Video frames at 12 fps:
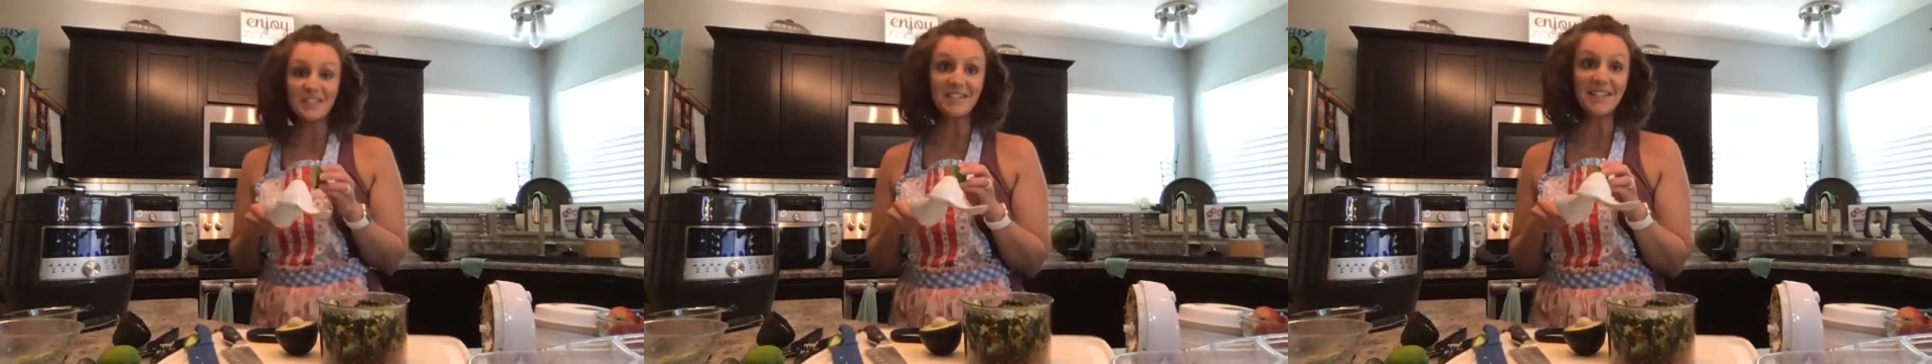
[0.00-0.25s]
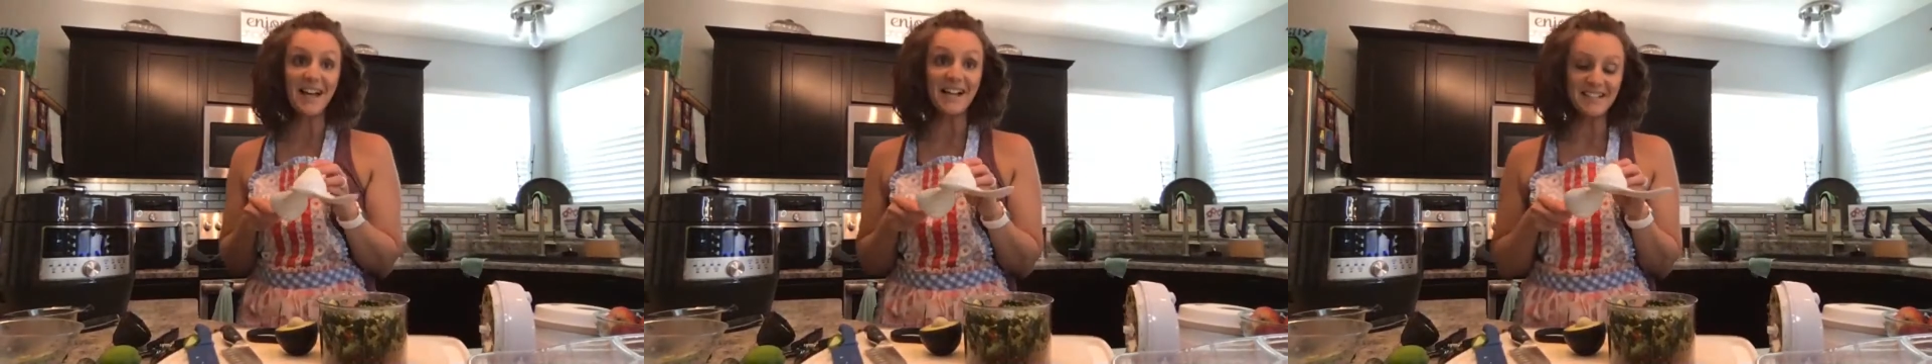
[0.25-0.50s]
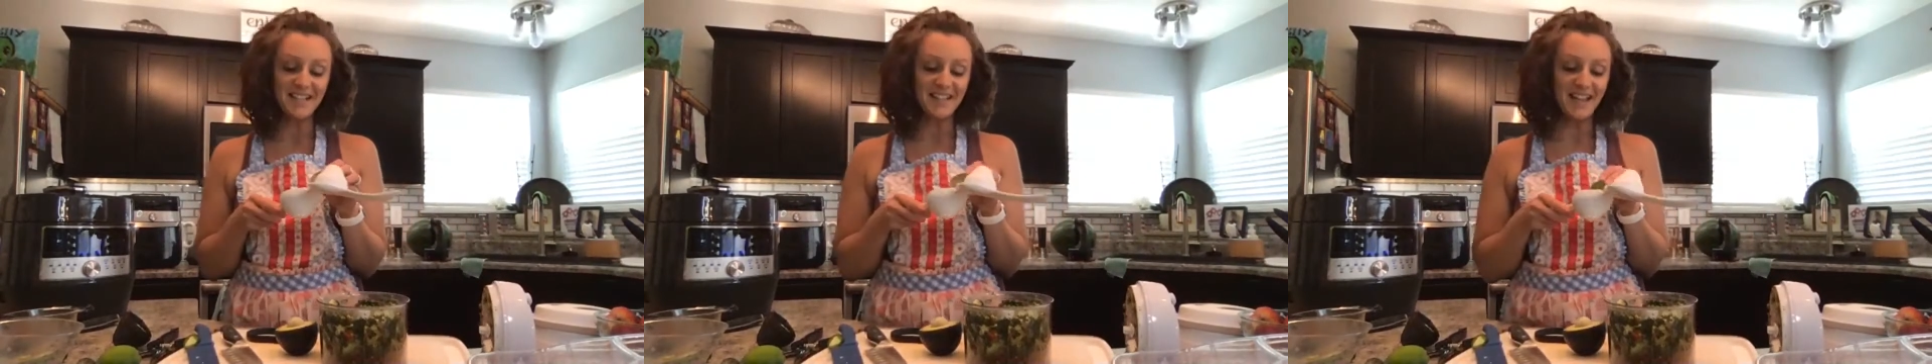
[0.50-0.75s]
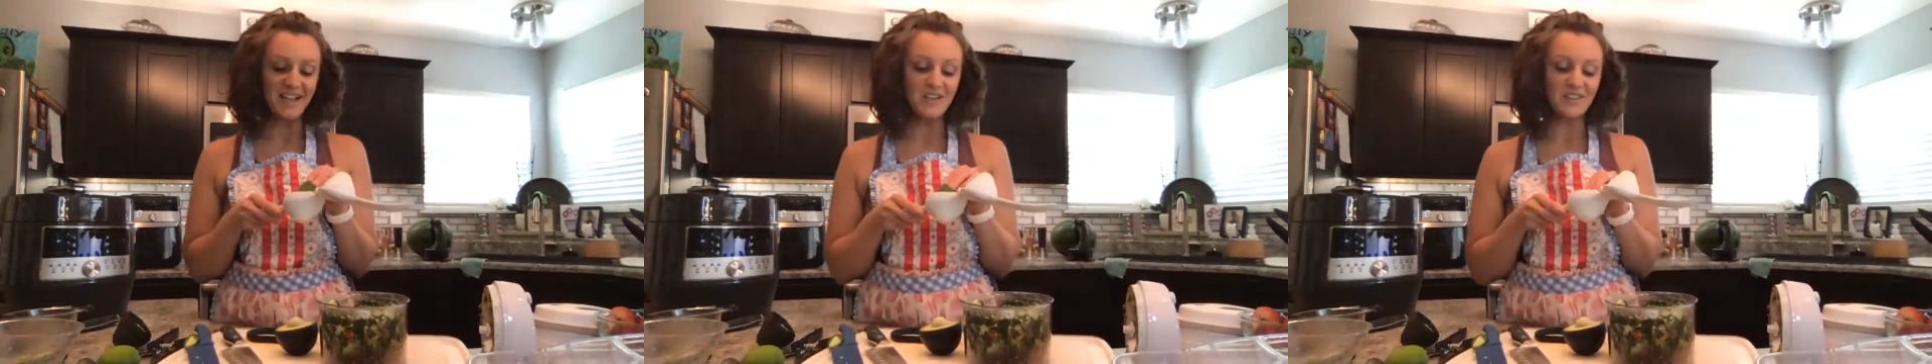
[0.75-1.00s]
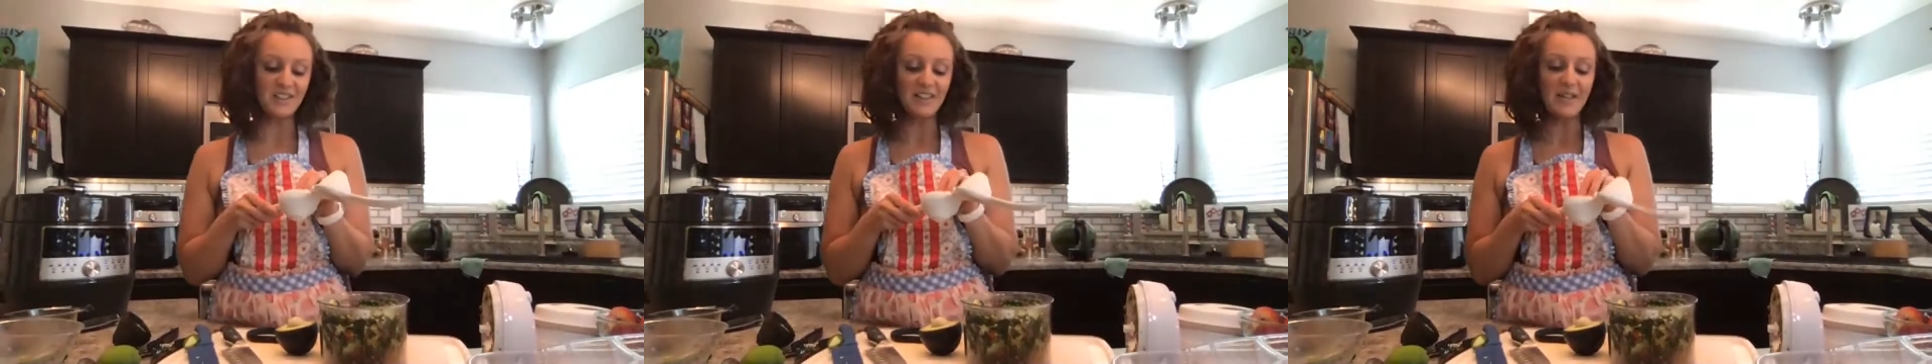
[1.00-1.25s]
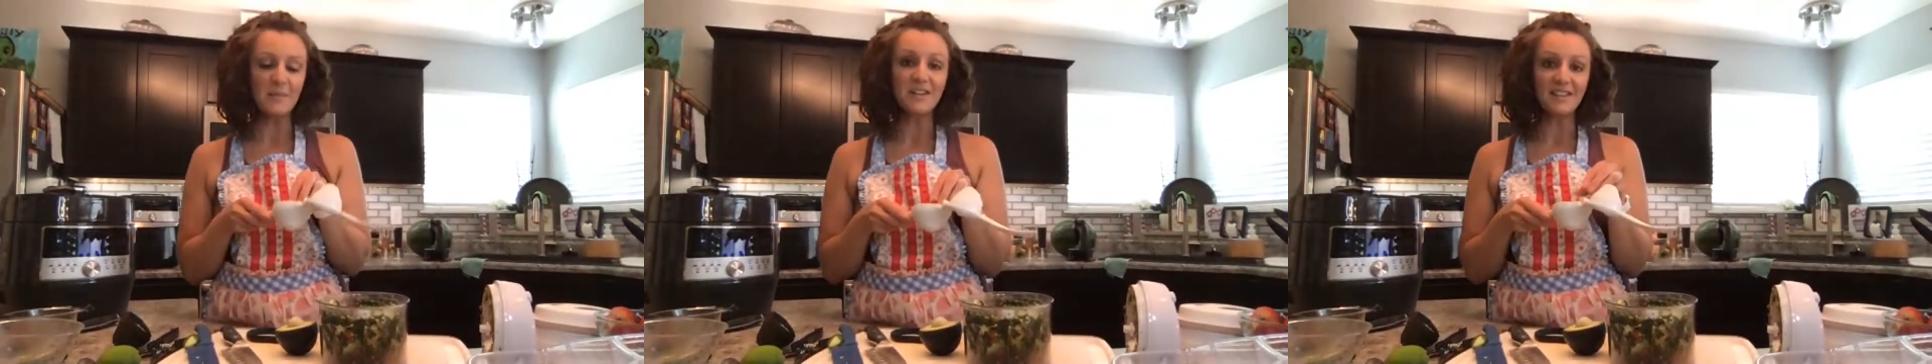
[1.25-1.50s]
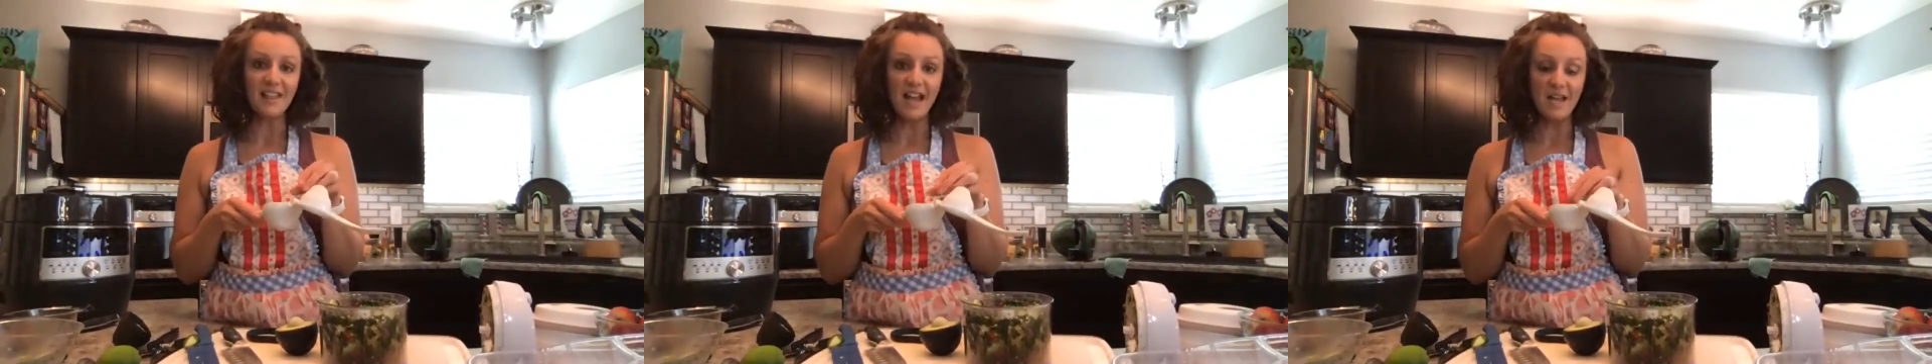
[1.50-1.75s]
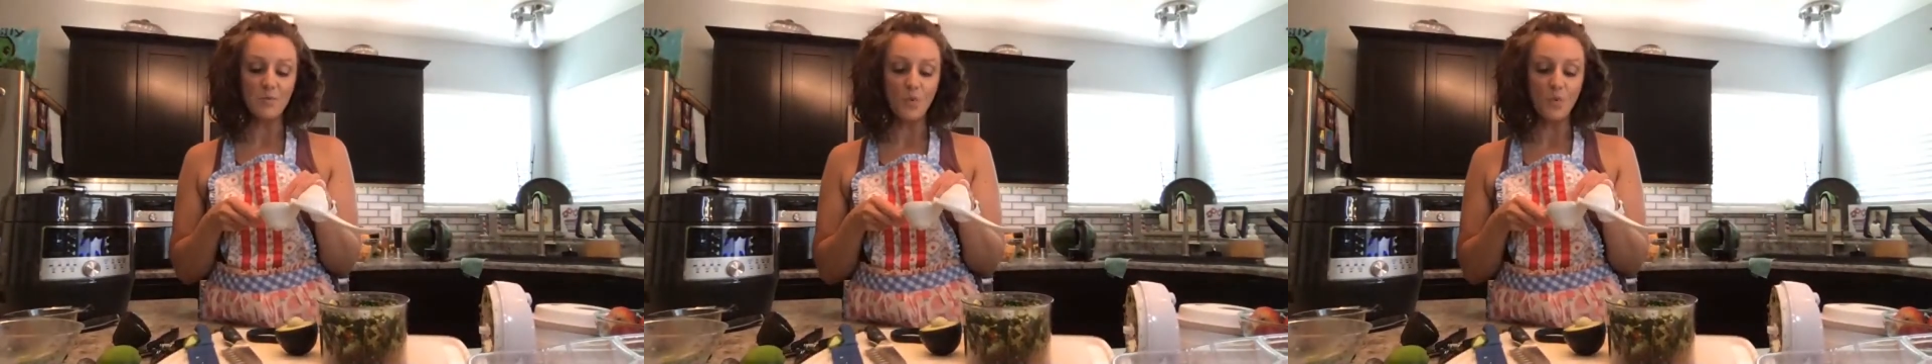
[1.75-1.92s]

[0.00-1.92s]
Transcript: a lot because I like lemon and lime